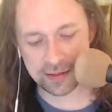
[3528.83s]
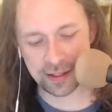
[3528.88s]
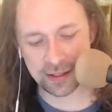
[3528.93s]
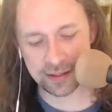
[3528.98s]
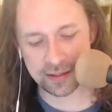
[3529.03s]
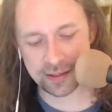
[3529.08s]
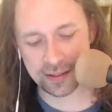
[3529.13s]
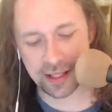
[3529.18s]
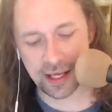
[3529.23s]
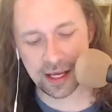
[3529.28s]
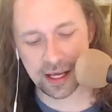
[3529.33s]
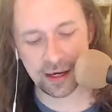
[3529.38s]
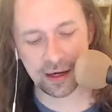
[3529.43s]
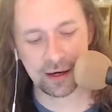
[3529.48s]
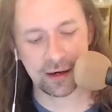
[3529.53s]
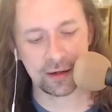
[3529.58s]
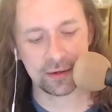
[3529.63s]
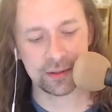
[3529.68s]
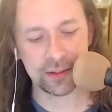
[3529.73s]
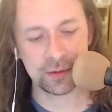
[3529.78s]
this thing
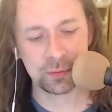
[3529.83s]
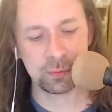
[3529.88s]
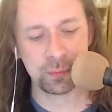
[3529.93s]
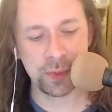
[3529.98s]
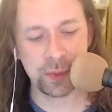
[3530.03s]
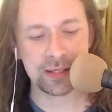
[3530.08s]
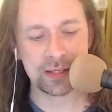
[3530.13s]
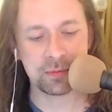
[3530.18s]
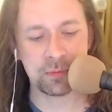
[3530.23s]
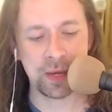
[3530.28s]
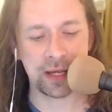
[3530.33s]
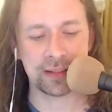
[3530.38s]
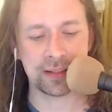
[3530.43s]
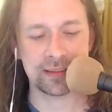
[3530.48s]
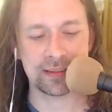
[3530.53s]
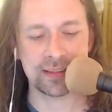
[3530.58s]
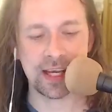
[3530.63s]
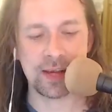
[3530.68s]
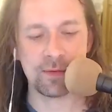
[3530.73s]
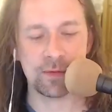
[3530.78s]
called Spaceman
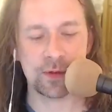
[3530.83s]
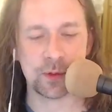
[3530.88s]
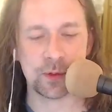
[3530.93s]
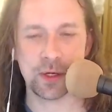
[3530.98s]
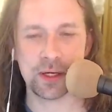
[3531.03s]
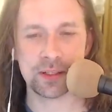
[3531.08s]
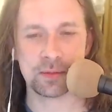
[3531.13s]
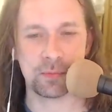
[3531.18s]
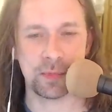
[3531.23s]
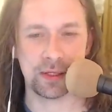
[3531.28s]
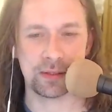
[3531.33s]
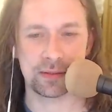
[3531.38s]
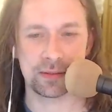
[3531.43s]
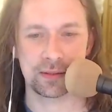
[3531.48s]
Saves Christmas.